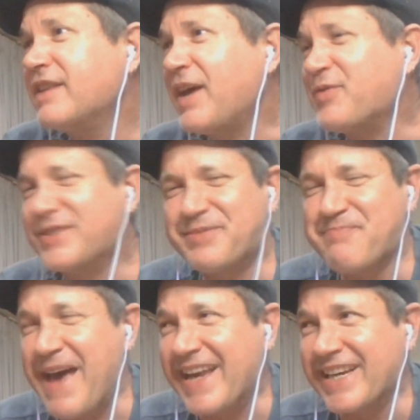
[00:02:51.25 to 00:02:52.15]
That was
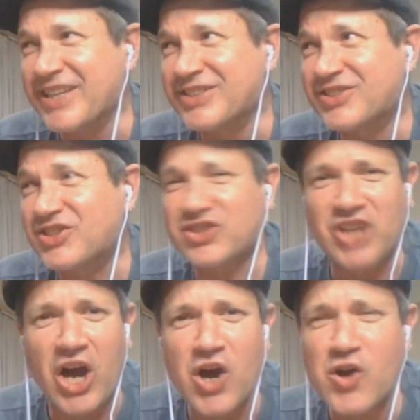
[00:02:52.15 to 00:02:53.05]
Madeline
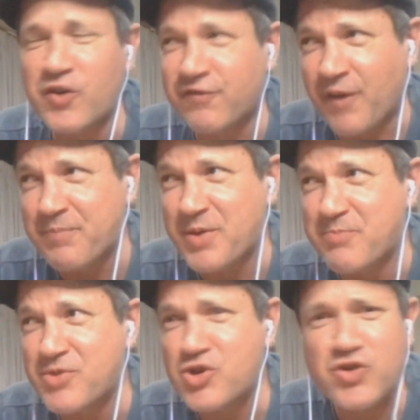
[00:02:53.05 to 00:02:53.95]
Stowe from the
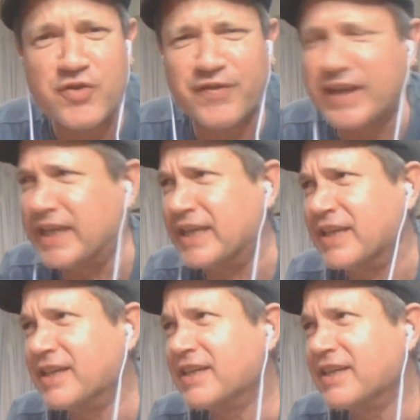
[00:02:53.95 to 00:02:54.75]
movie!